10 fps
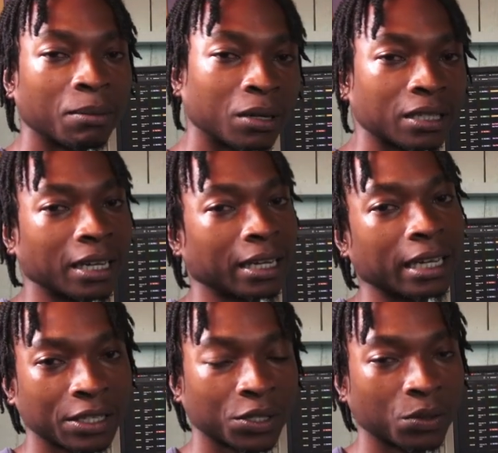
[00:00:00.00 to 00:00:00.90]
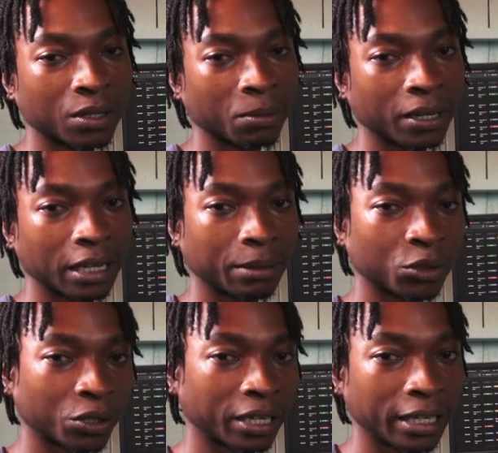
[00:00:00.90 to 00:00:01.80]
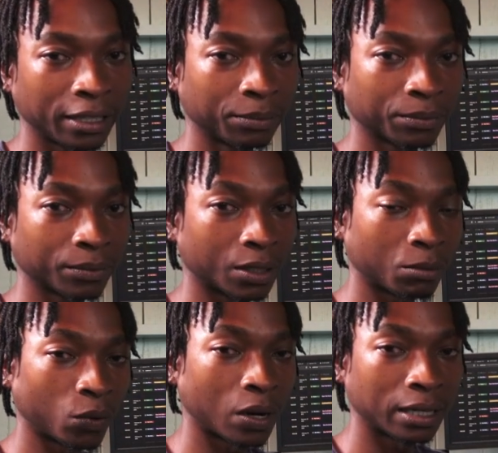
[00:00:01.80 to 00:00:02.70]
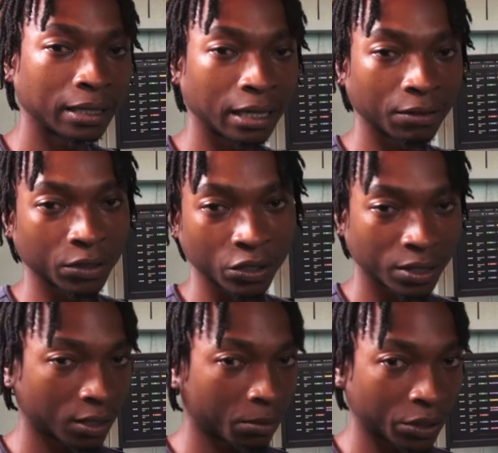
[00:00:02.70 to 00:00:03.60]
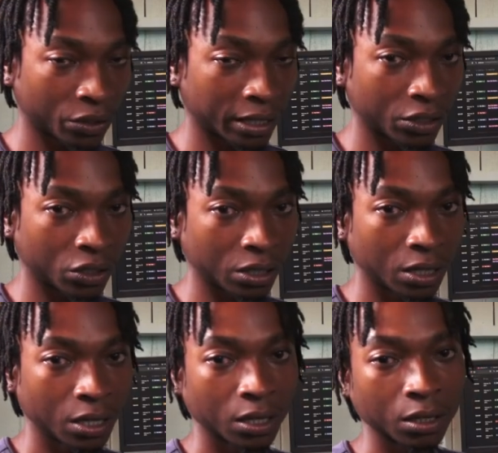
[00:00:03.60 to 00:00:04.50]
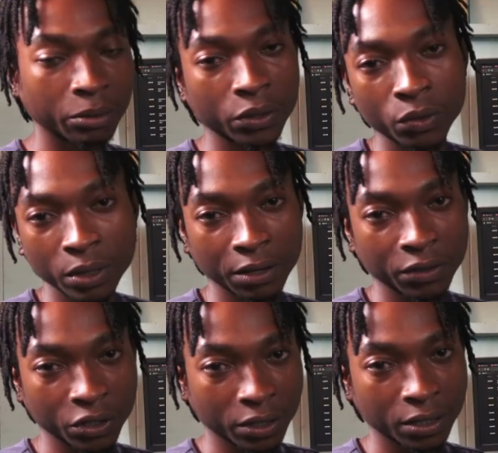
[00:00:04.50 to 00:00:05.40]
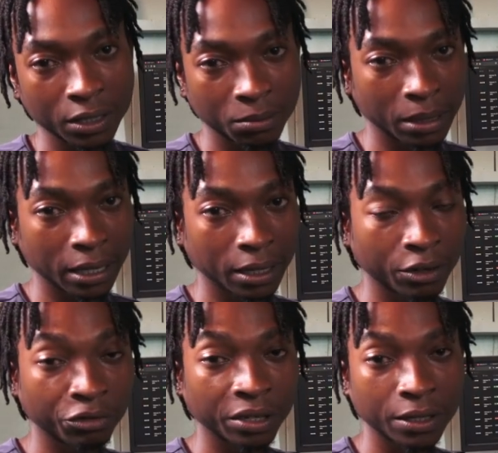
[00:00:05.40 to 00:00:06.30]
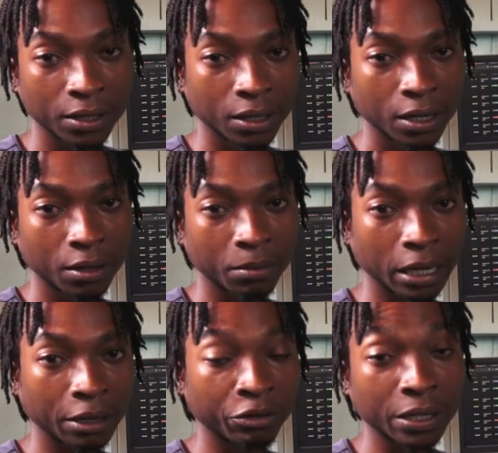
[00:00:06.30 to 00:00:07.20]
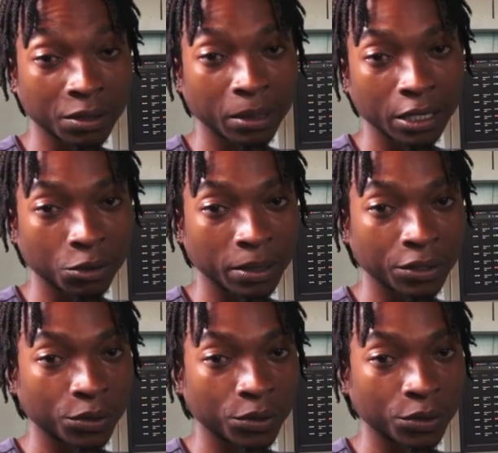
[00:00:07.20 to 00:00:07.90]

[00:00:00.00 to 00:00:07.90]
But yeah, I gotta excuse you, boy. I'm trying. Number one, I've adjusted my strategy. Number two, I've adjusted my risk management.